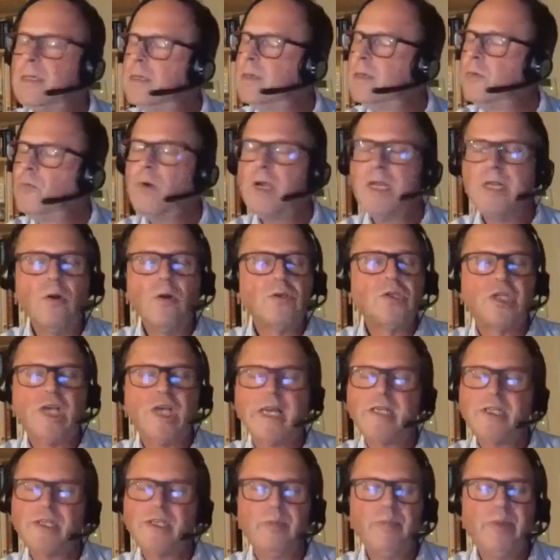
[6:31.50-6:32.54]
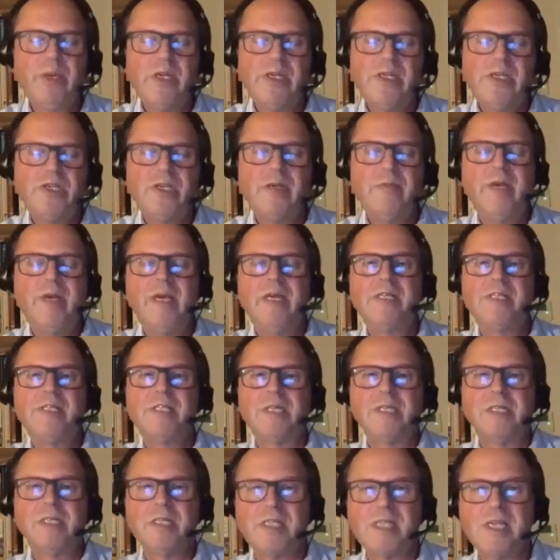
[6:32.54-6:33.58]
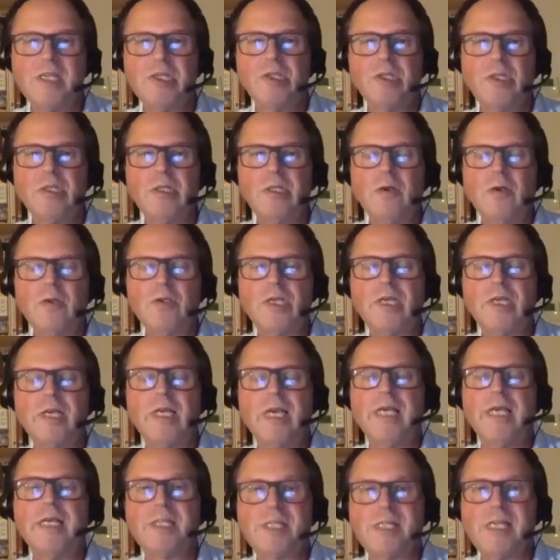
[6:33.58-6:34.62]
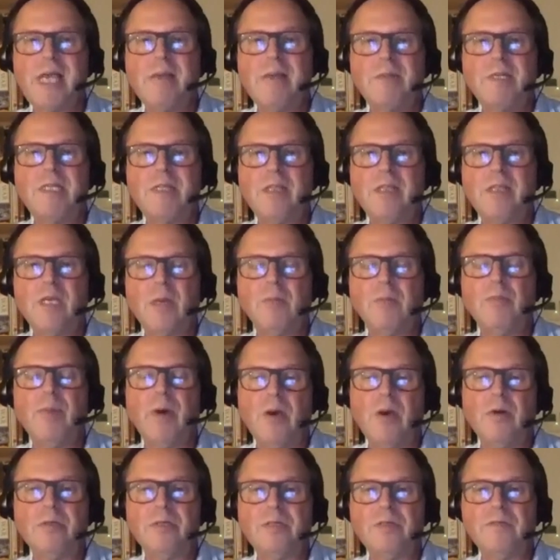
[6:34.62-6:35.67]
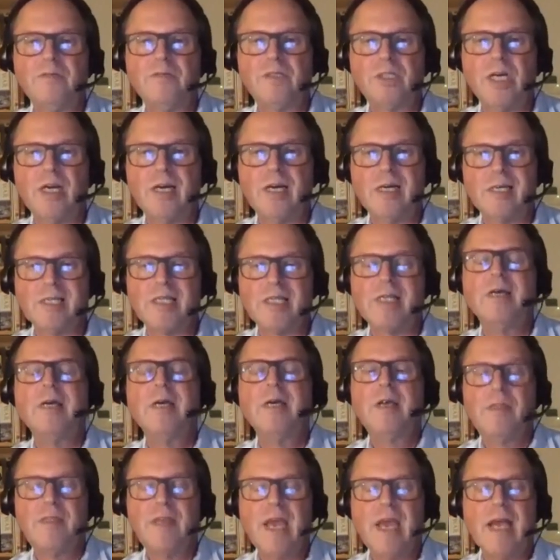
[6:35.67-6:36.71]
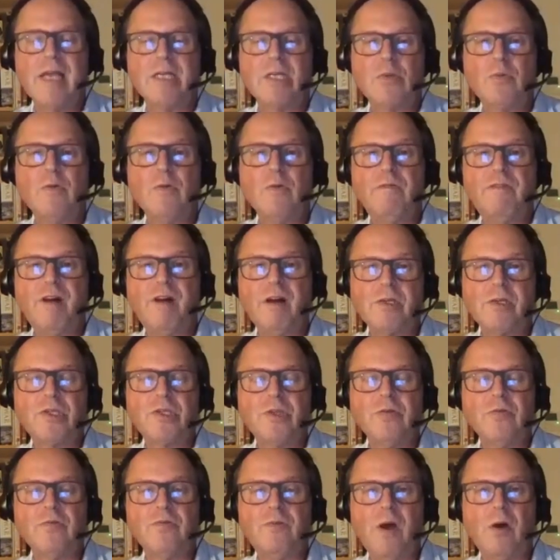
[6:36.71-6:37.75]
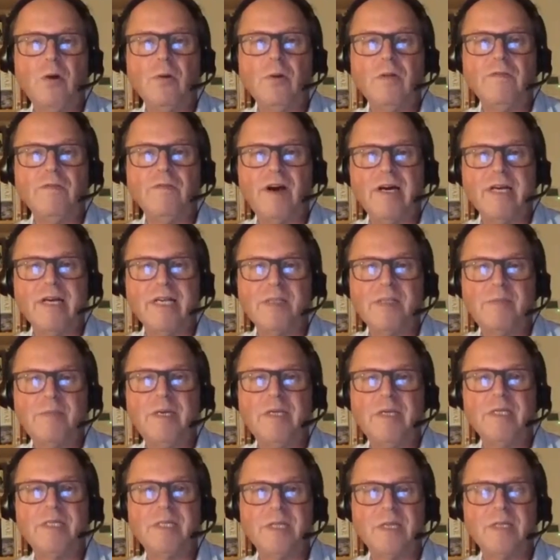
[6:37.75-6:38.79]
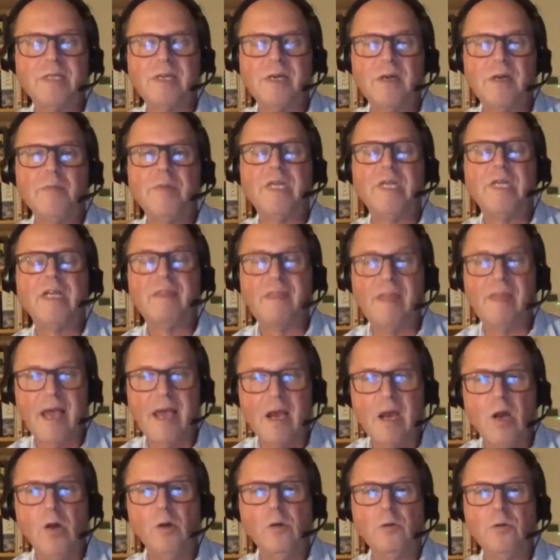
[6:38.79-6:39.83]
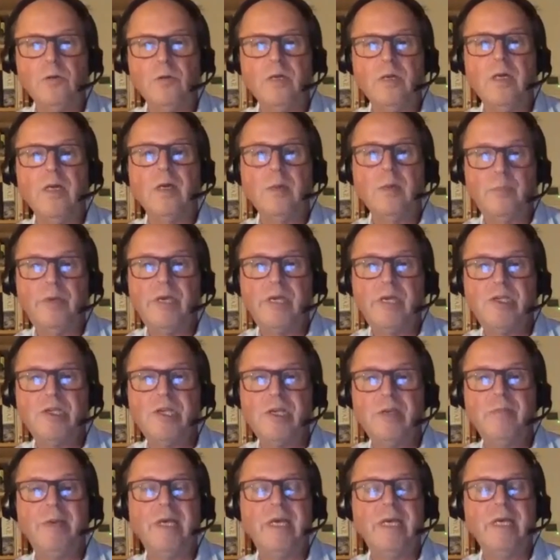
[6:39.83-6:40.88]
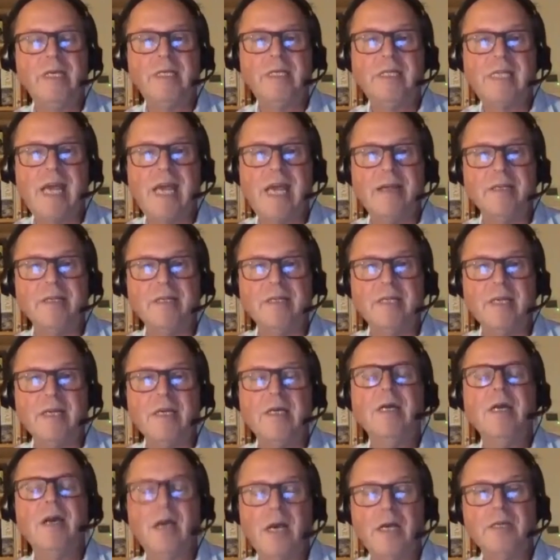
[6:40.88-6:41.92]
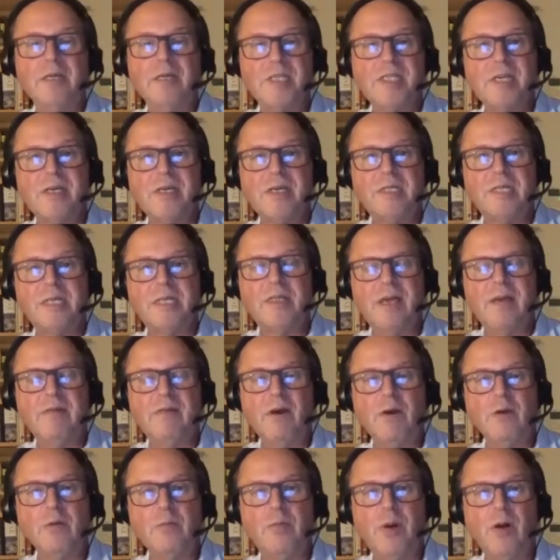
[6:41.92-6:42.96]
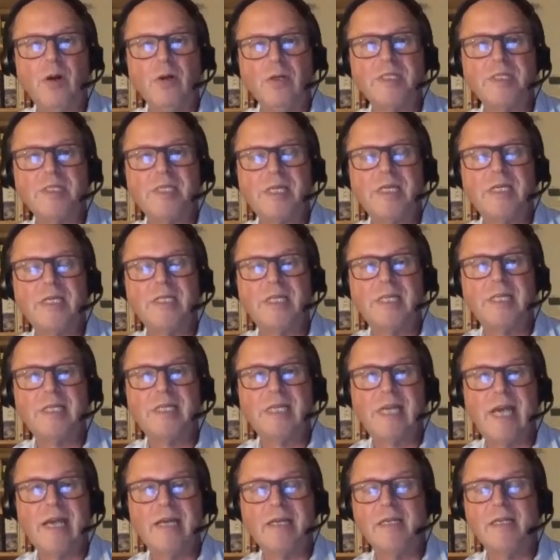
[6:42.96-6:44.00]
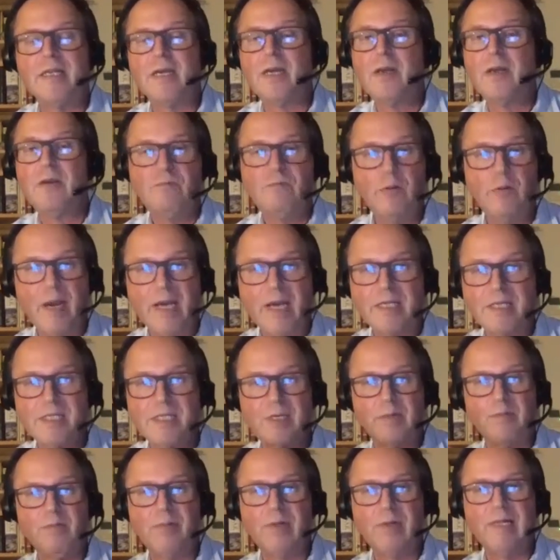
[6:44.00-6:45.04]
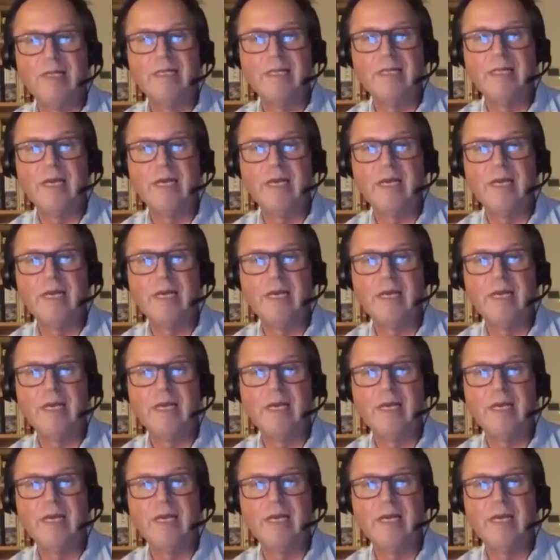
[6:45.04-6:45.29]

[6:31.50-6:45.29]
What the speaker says: We're not changing BGP as a decision logic except in the component of trust. The actual functional role of ISPs determining their own BGP intent and asserting their own policy and intent remains completely